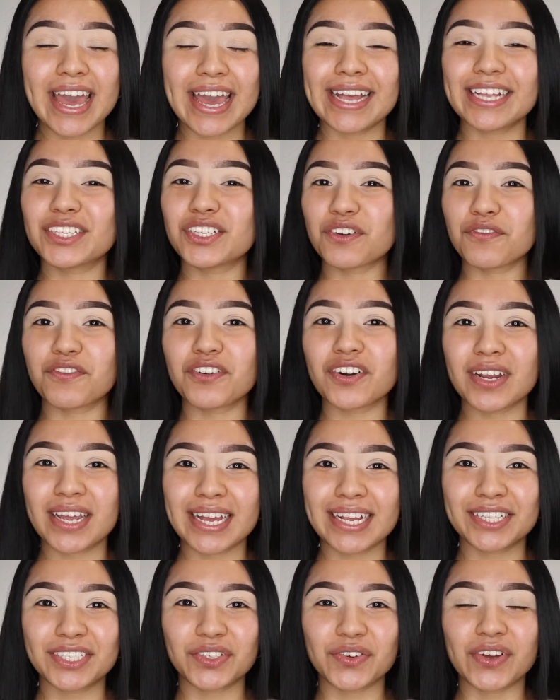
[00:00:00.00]
and don't
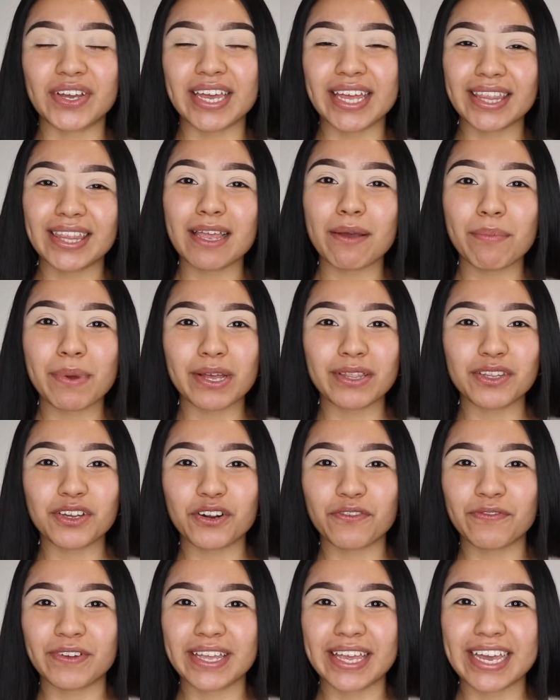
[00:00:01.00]
forget to hit the bell
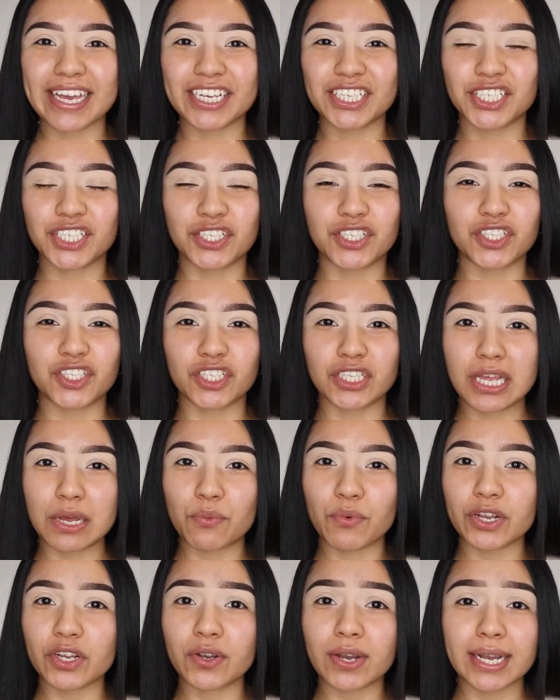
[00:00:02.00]
notification so that
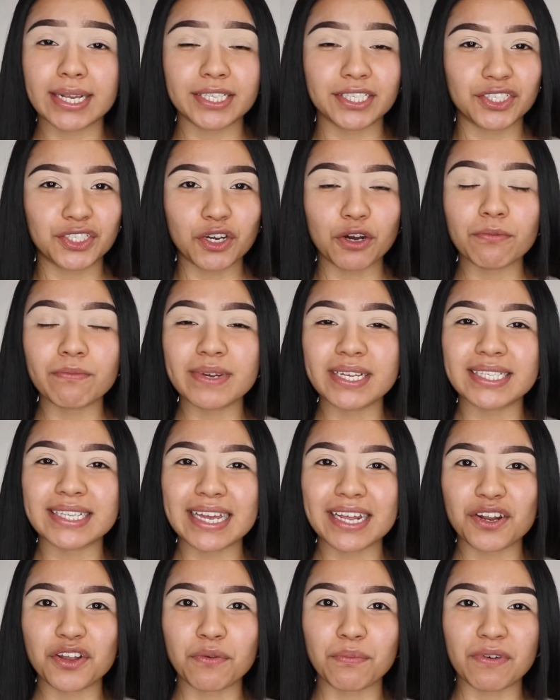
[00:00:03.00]
way you guys don't miss
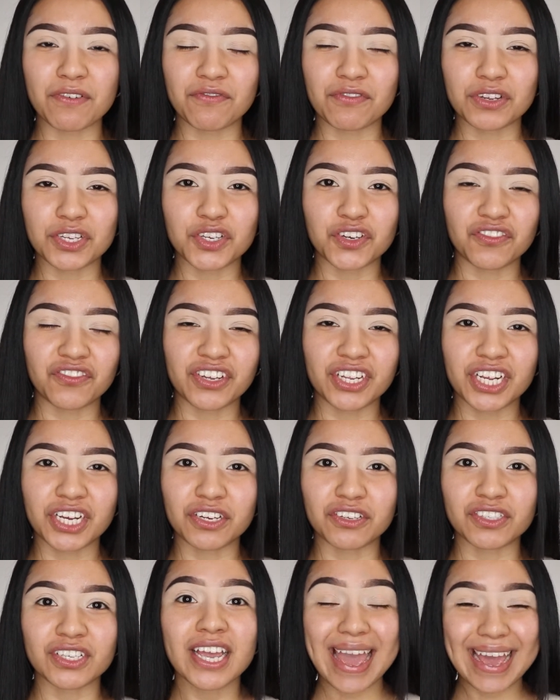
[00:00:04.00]
any of my future
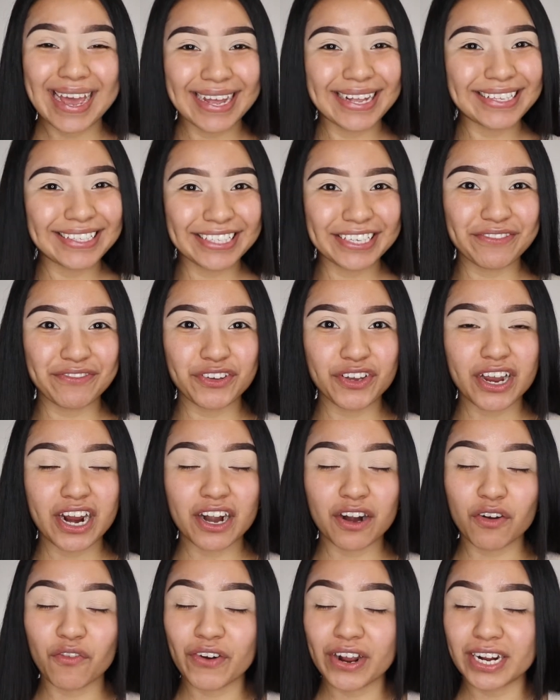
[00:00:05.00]
videos. And if you
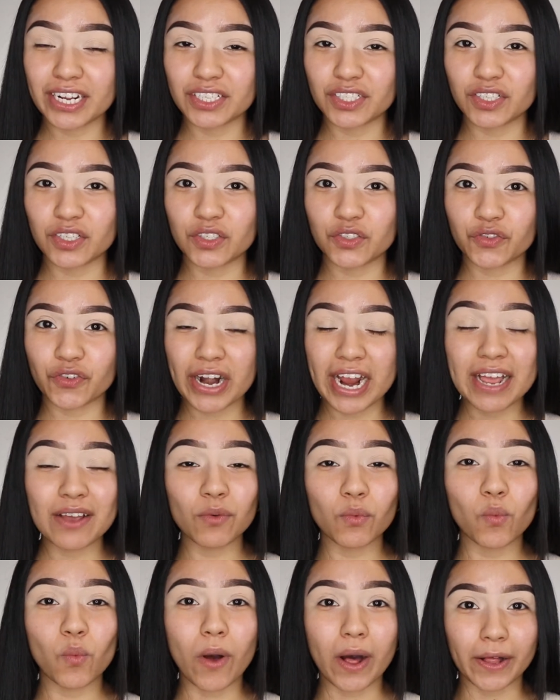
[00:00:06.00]
are already
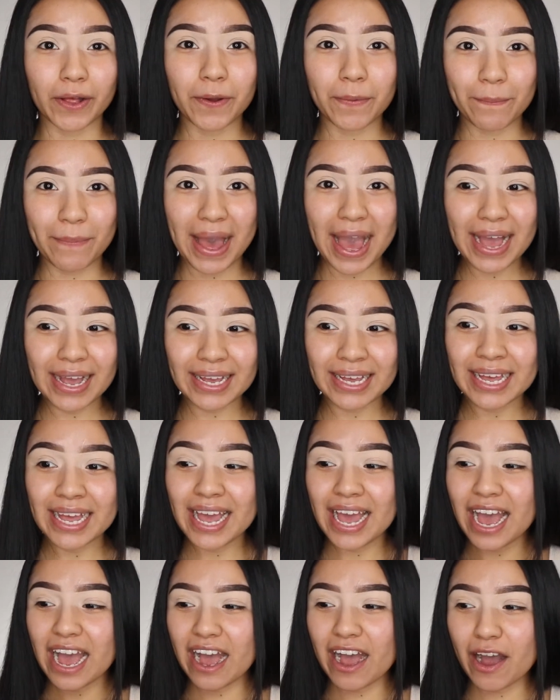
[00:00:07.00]
subscribed, welcome back.
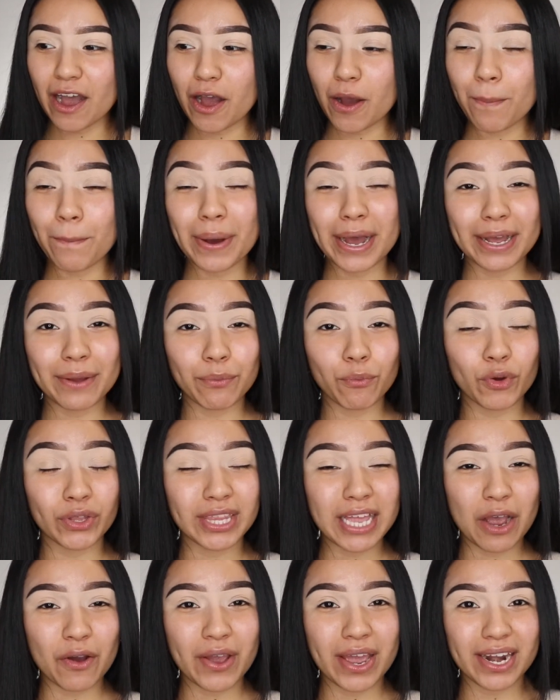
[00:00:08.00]
But
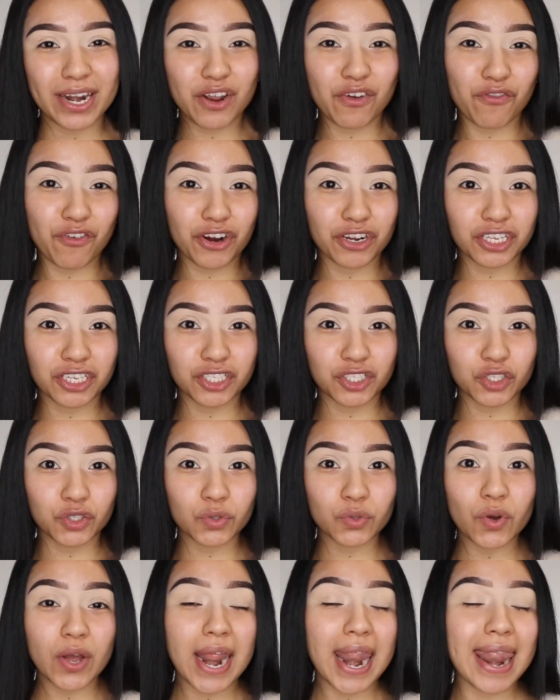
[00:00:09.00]
without any further
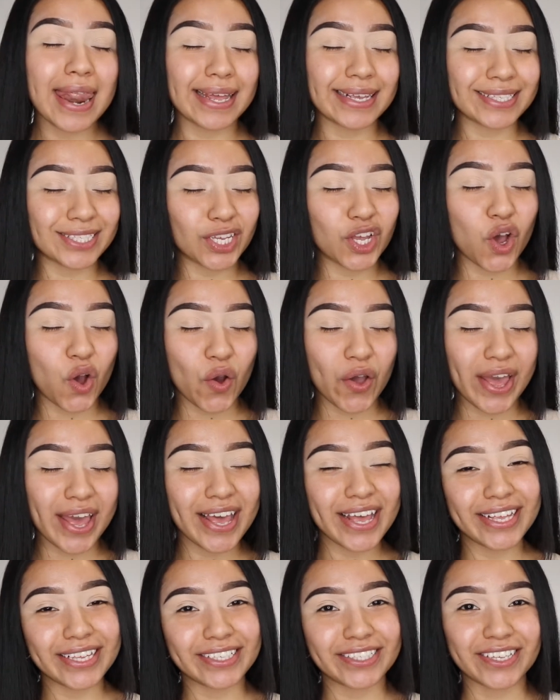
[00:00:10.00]
ado, let's go
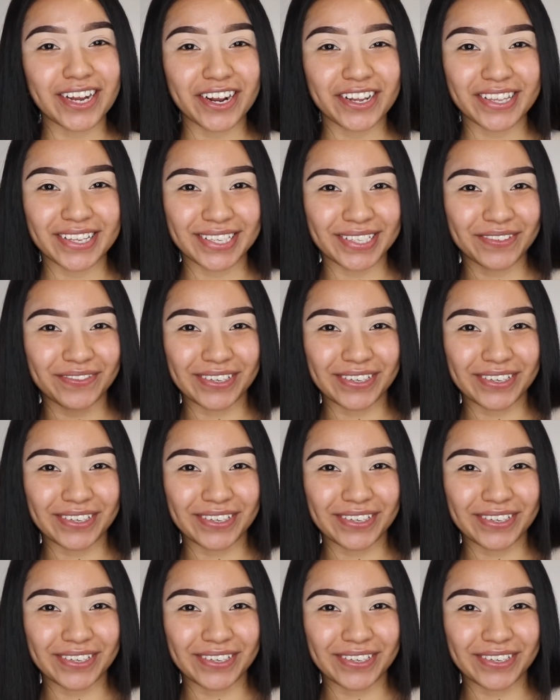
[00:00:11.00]
ahead and start this